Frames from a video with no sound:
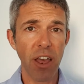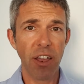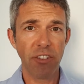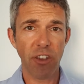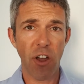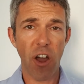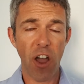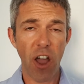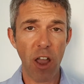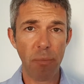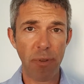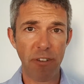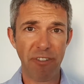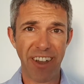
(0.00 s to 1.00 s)
So I
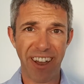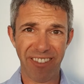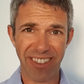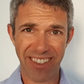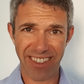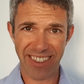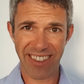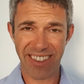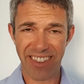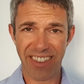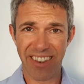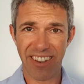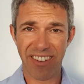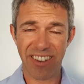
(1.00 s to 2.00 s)
hope you found
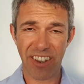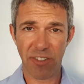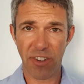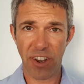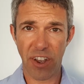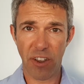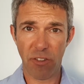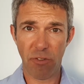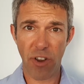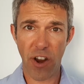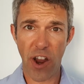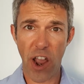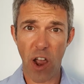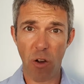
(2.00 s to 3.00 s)
these six videos
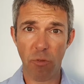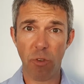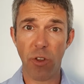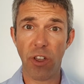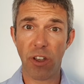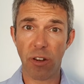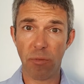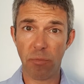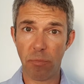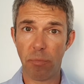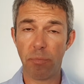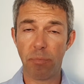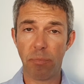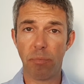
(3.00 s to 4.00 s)
very helpful. You can
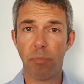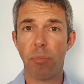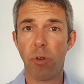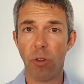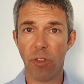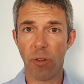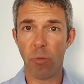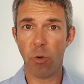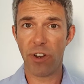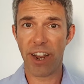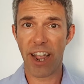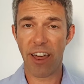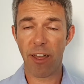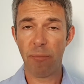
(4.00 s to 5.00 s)
plonk them all
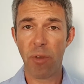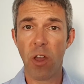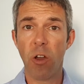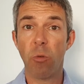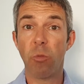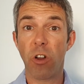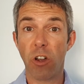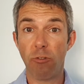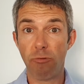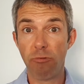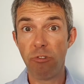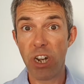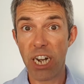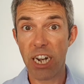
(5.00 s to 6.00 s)
together. What I'd
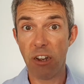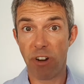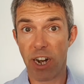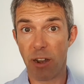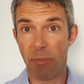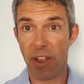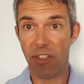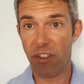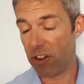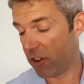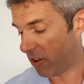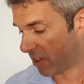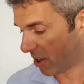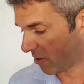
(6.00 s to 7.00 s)
really recommend you
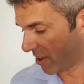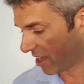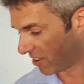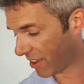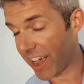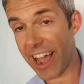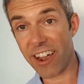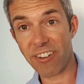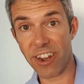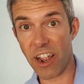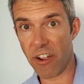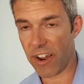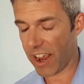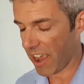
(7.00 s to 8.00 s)
do though is actually
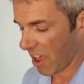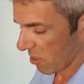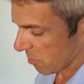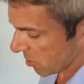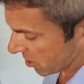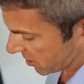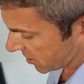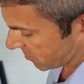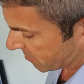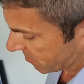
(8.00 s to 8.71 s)
go and get the book,